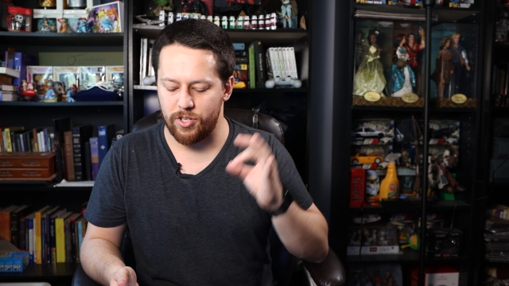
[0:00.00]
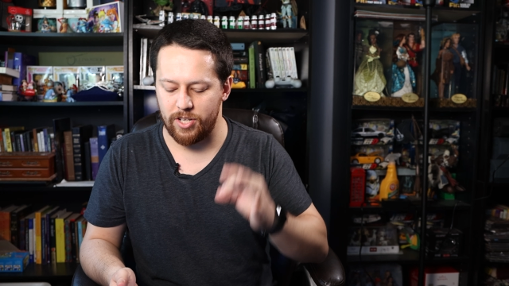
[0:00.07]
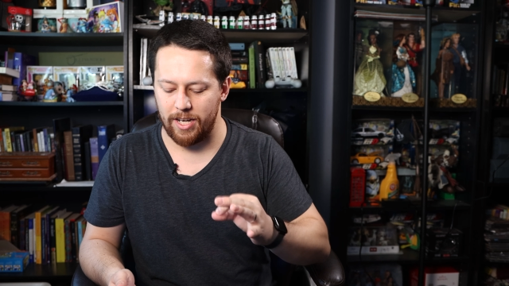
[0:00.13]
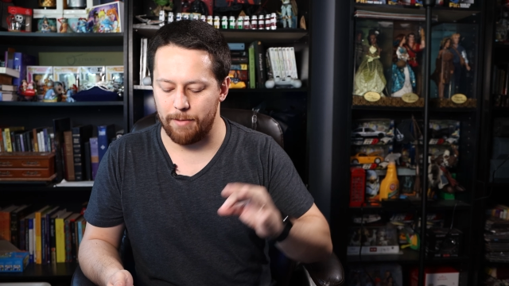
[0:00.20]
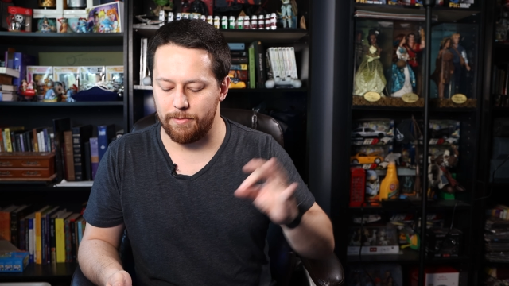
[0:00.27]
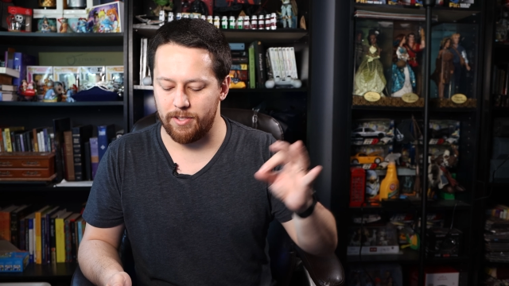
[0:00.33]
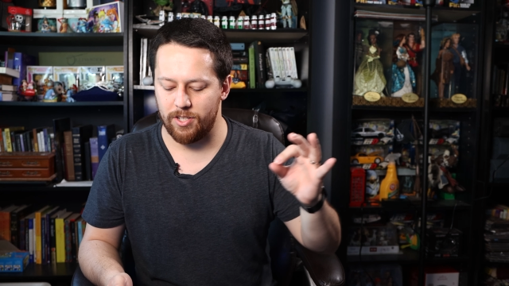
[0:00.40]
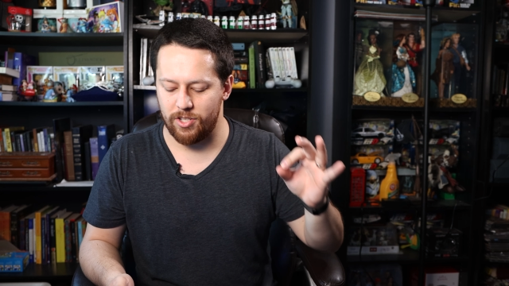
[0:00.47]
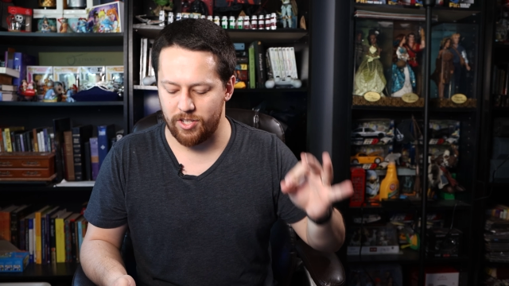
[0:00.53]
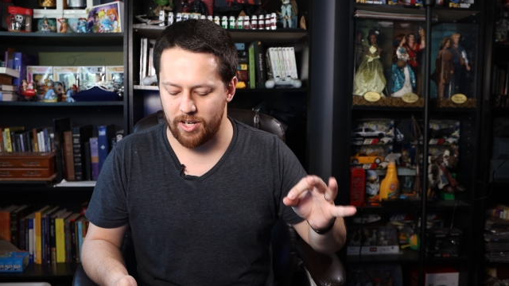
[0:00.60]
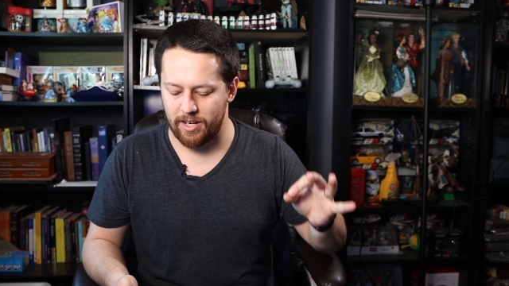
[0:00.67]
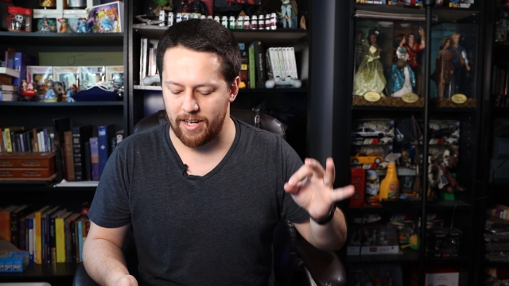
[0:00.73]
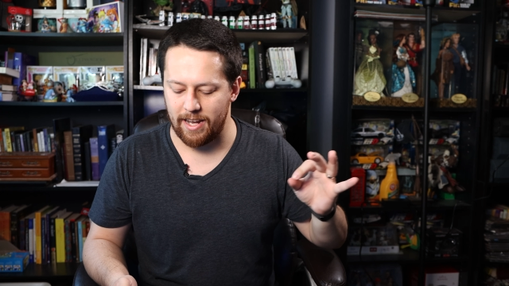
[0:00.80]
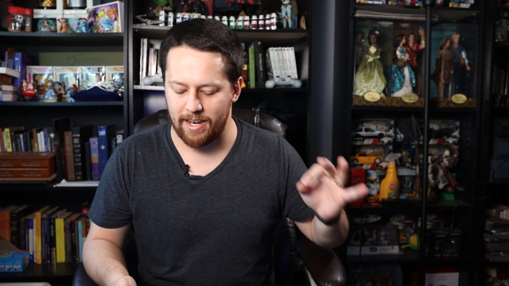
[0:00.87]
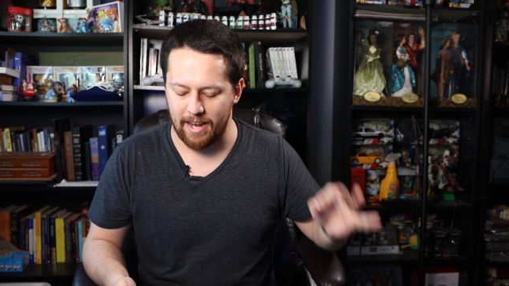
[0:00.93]
James and
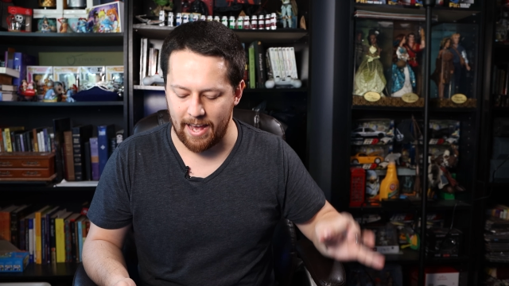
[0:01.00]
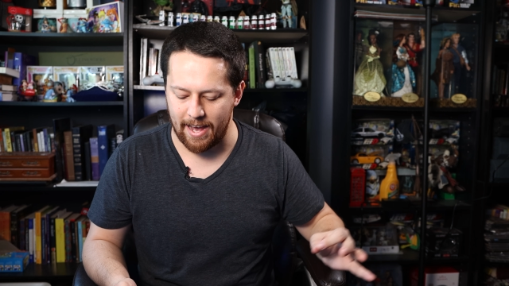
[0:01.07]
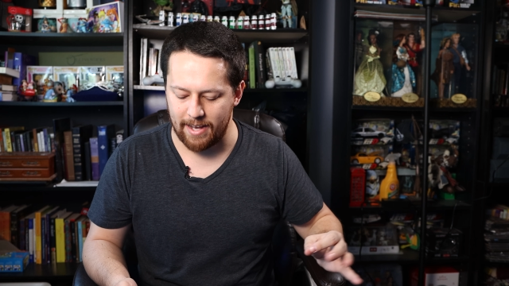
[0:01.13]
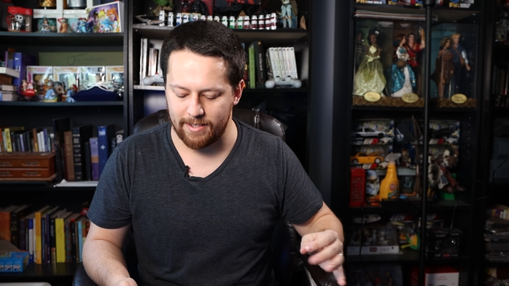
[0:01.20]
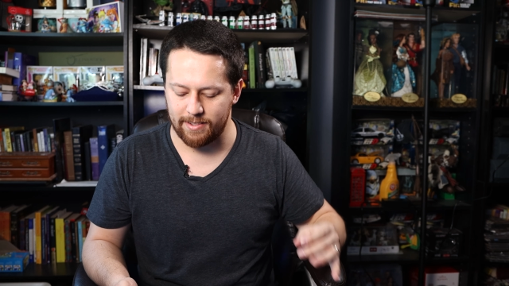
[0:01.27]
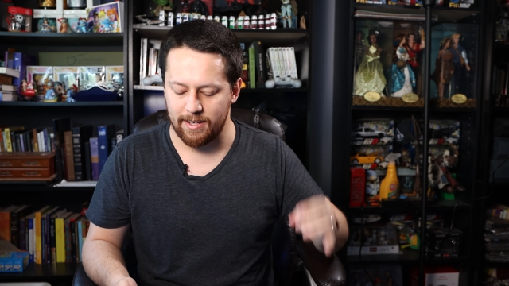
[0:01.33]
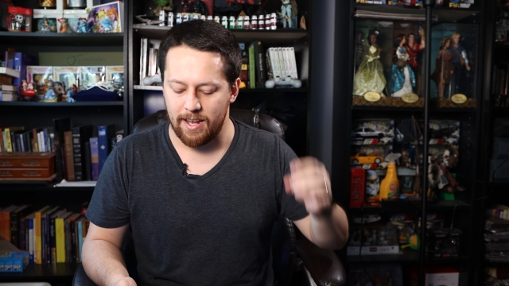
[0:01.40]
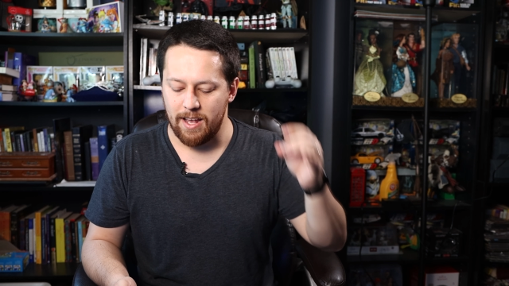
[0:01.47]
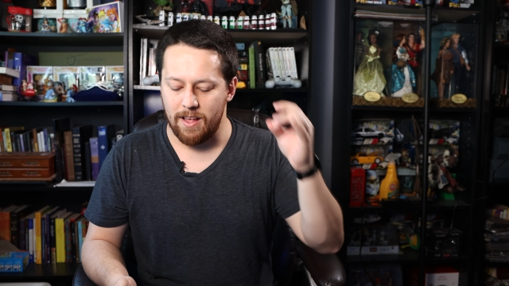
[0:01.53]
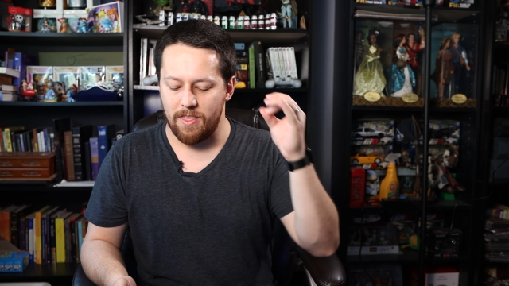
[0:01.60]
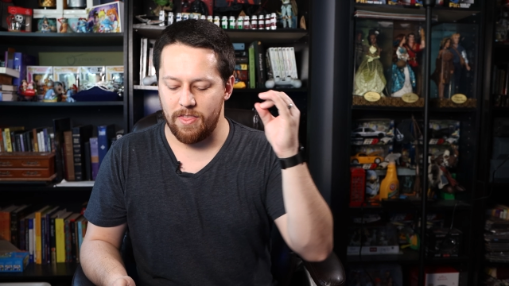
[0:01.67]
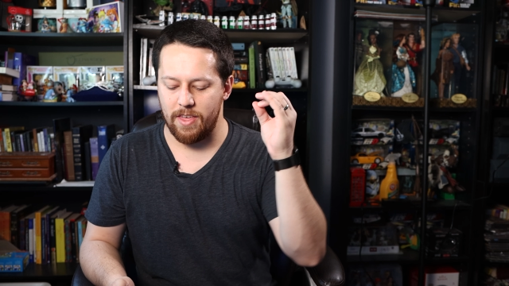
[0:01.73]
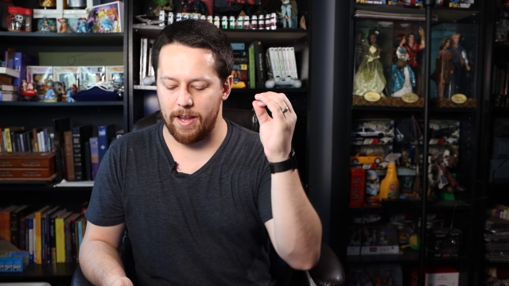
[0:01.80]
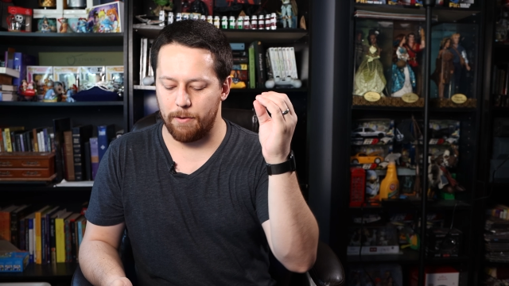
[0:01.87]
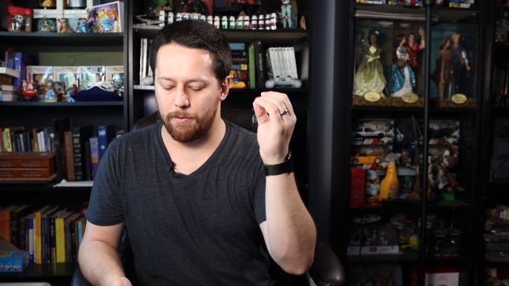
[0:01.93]
John had asked,
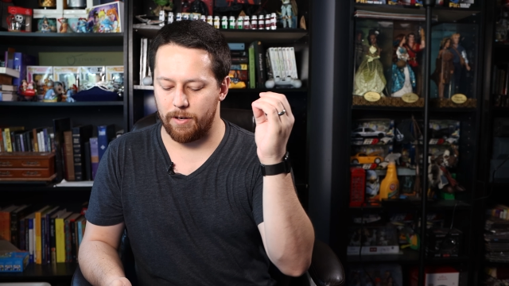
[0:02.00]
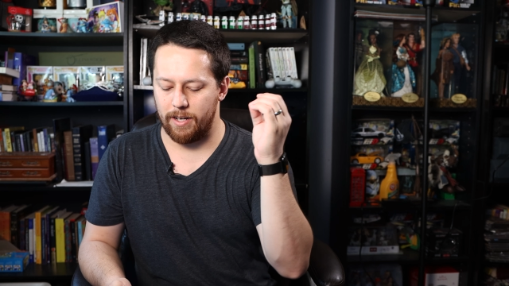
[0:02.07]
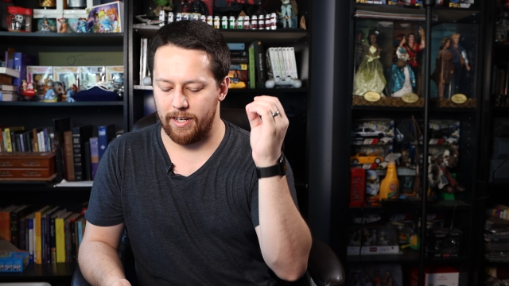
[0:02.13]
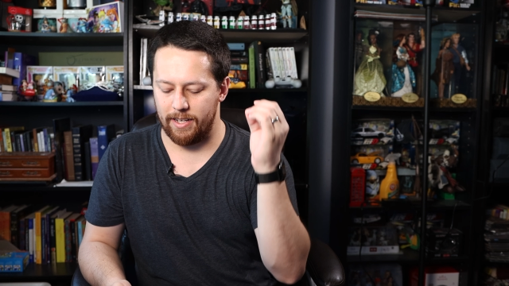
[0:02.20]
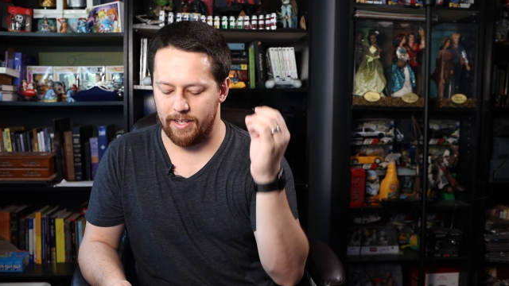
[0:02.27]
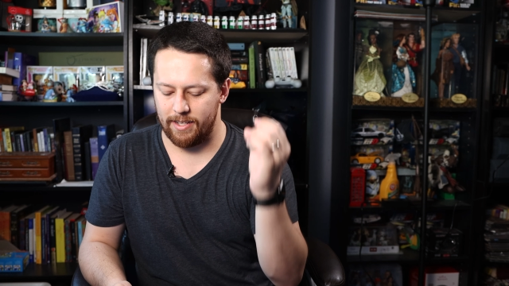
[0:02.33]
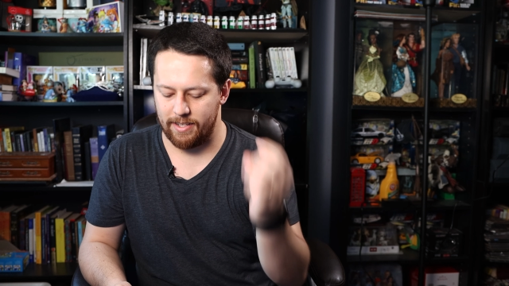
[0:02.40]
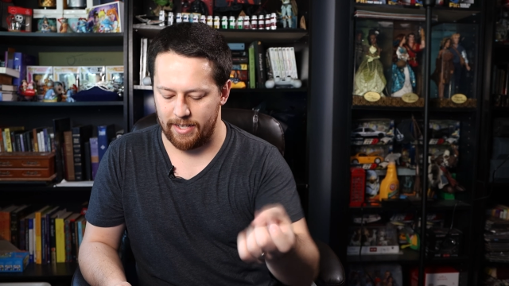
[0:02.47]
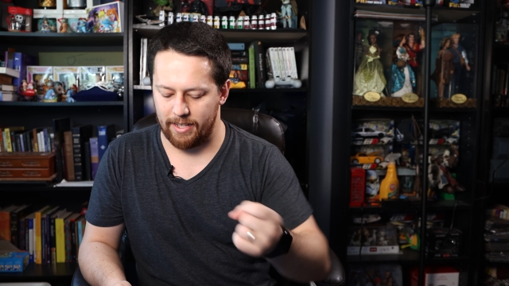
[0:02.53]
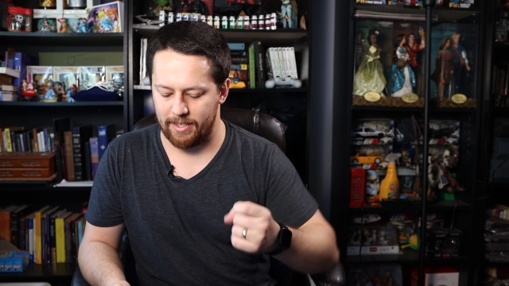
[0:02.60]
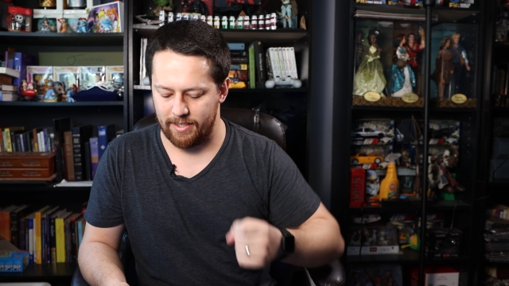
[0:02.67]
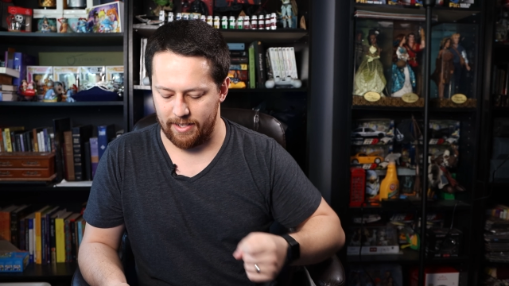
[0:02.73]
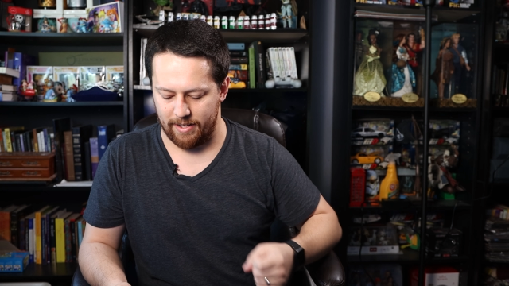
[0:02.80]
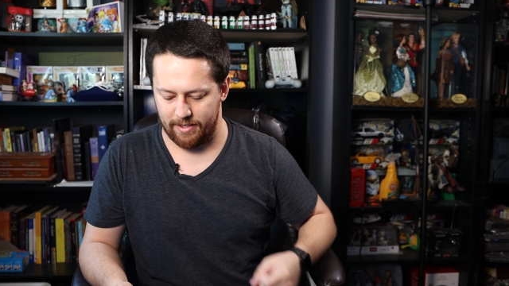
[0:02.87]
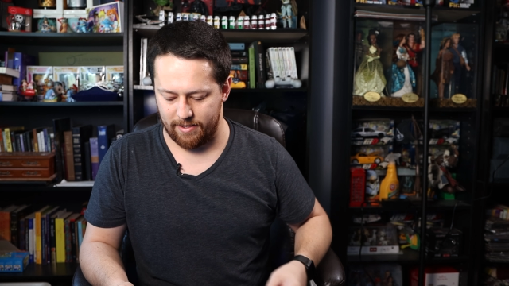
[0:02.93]
they were
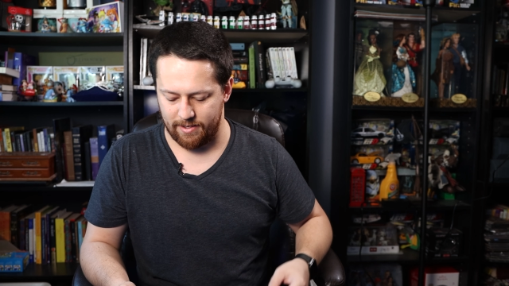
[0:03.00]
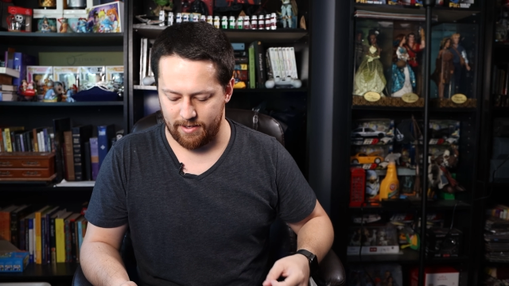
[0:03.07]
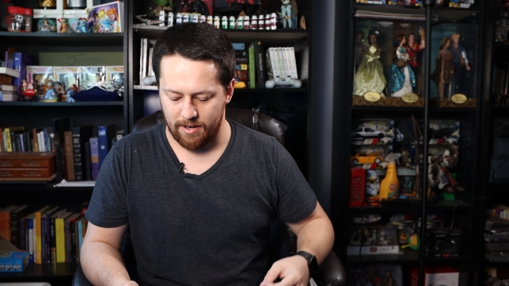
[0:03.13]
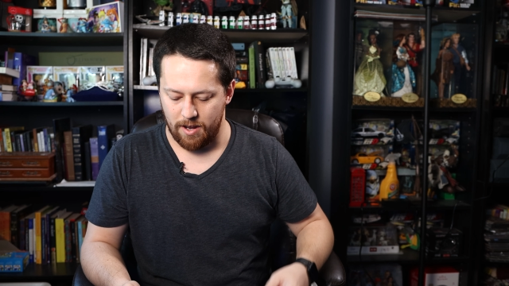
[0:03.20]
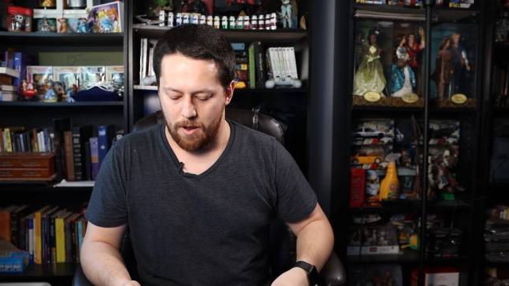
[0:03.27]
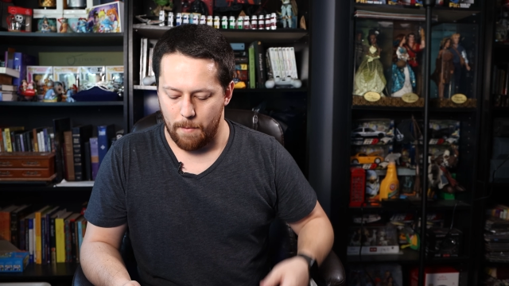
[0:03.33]
indignant.